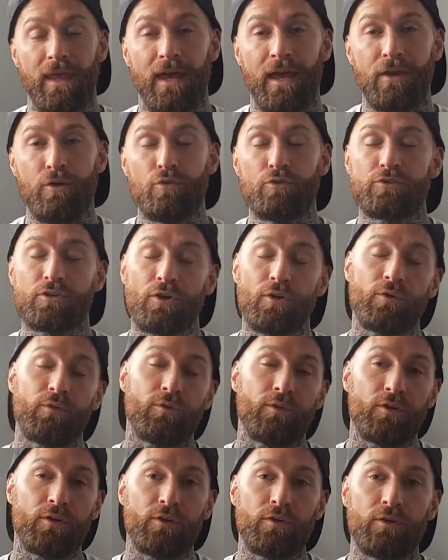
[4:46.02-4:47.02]
And also,
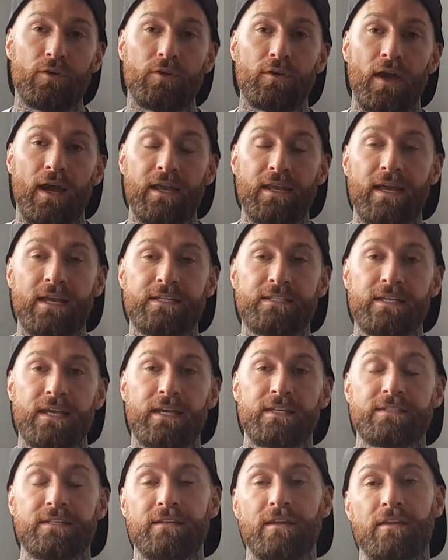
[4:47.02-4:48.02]
ADHD
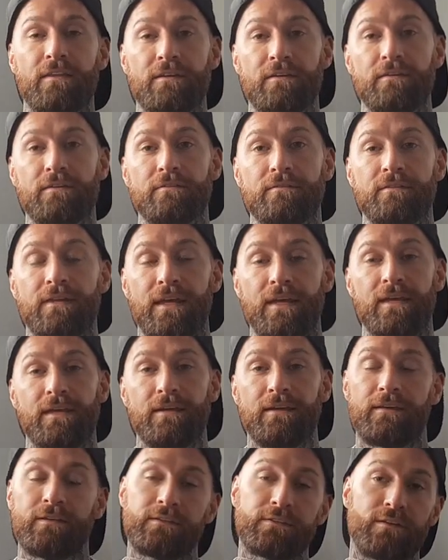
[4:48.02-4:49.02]
has another thing
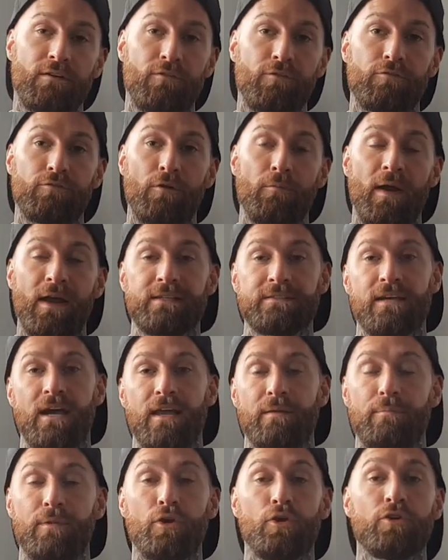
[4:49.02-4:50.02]
you can suffer from,
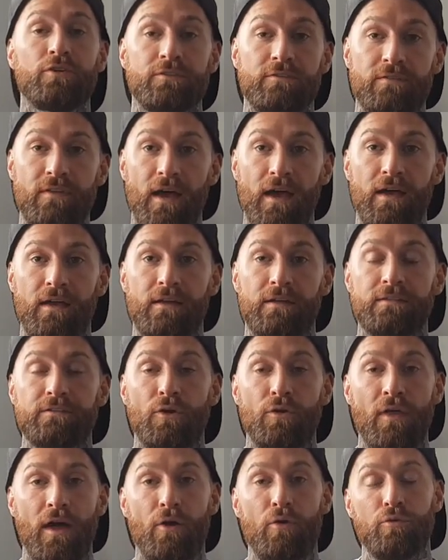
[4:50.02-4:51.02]
anxiety, because of that.
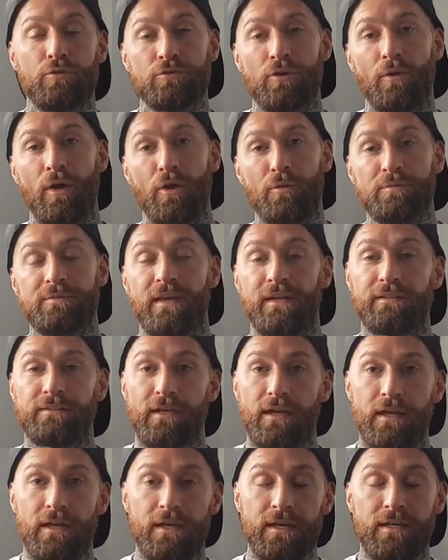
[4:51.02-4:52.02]
So that also helps
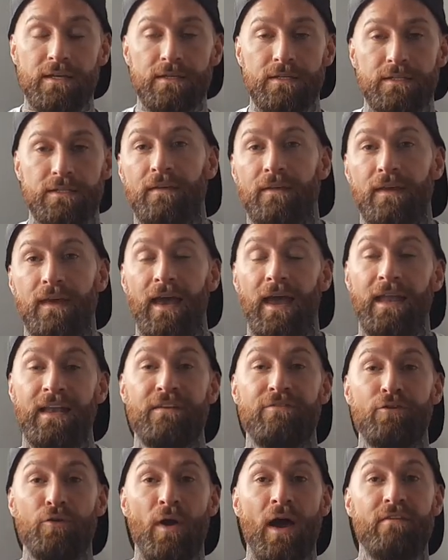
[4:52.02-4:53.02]
anxiety. And
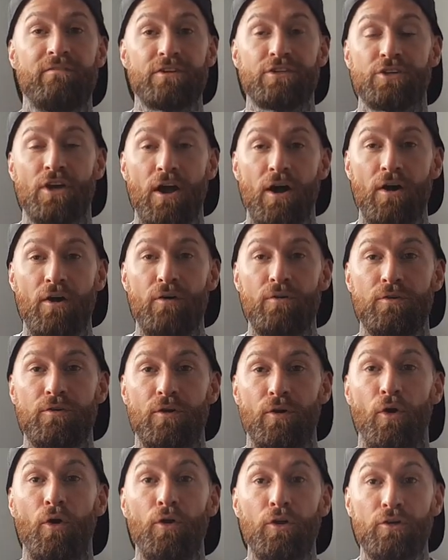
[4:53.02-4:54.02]
if you have a child,
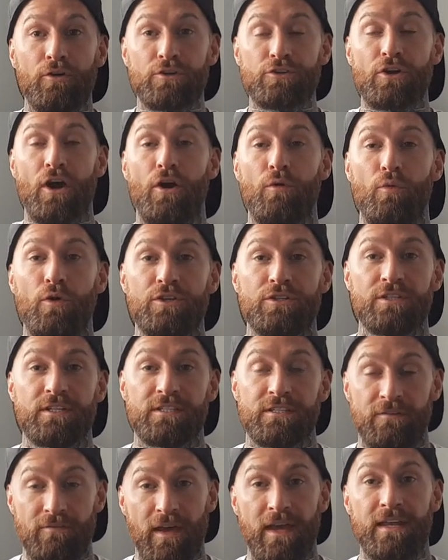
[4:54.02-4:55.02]
or you're a child watching
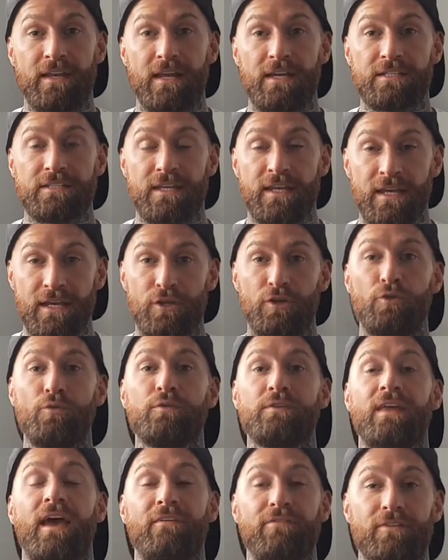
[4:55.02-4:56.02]
this, you have ADHD, you
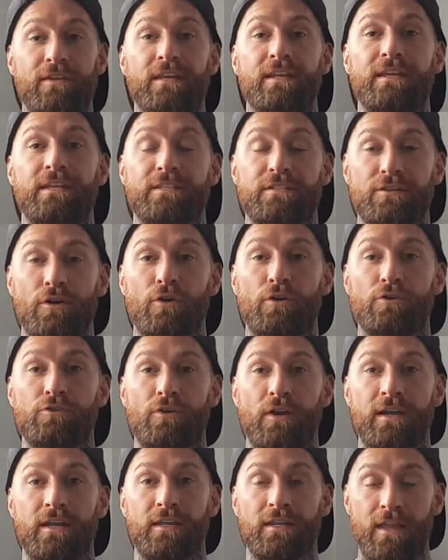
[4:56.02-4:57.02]
definitely need to go
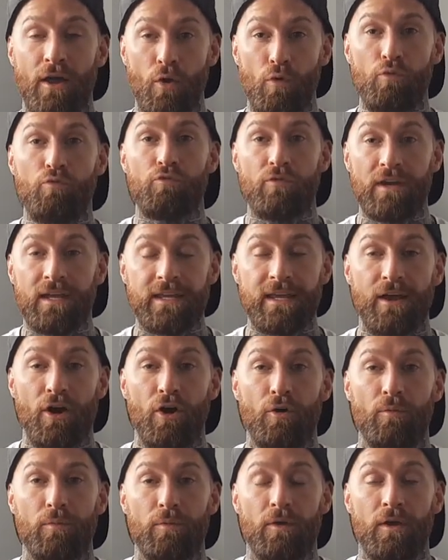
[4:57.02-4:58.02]
training. That will really
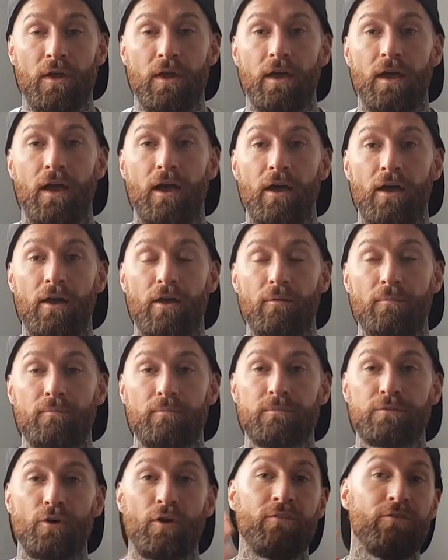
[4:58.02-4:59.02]
help.
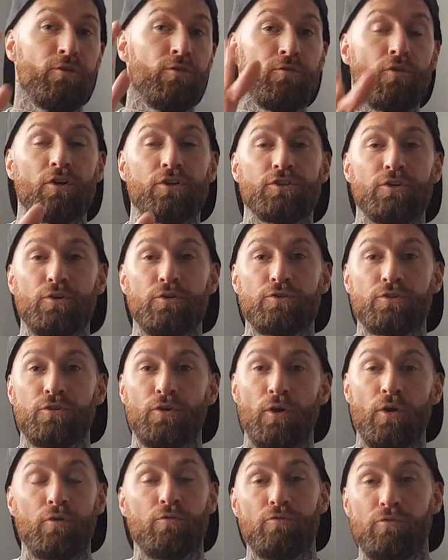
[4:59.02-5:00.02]
So if you've got children
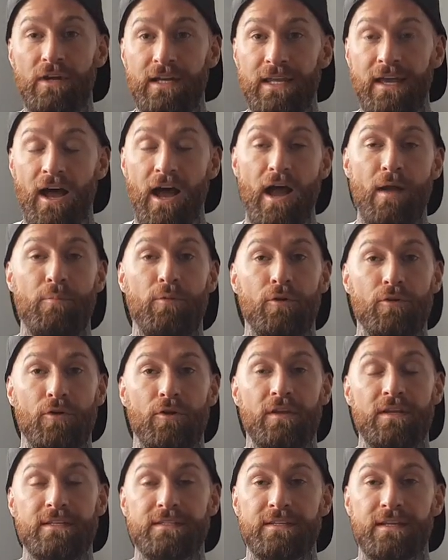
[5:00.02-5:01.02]
who are really hyper and
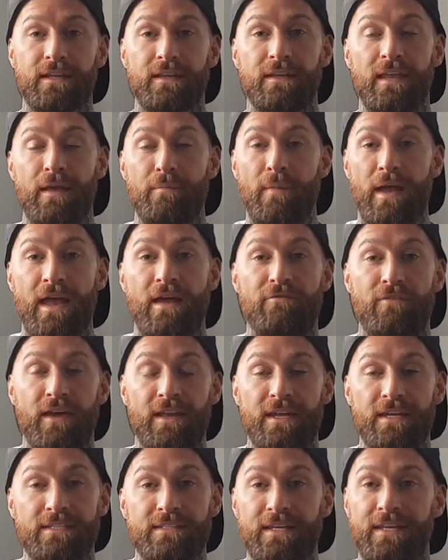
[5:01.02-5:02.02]
not listening, and they may have
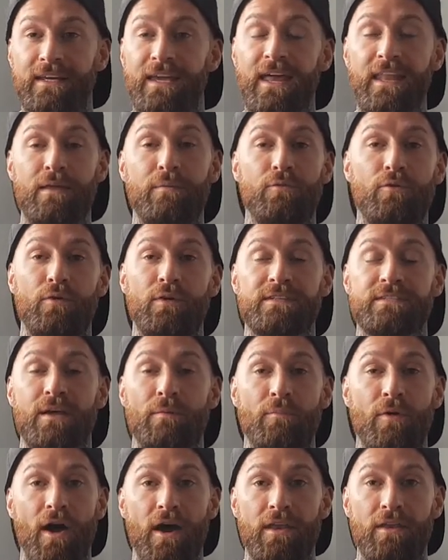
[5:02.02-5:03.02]
ADHD, get them doing
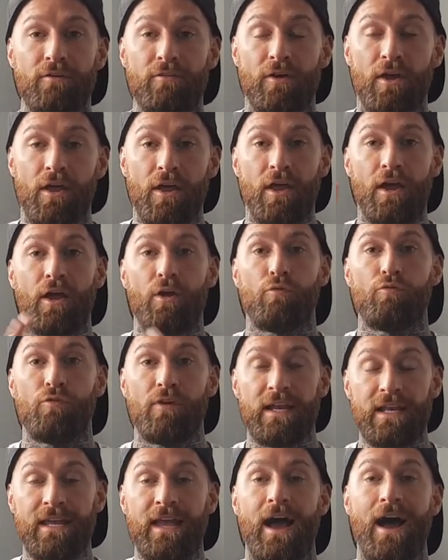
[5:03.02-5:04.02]
some kind of really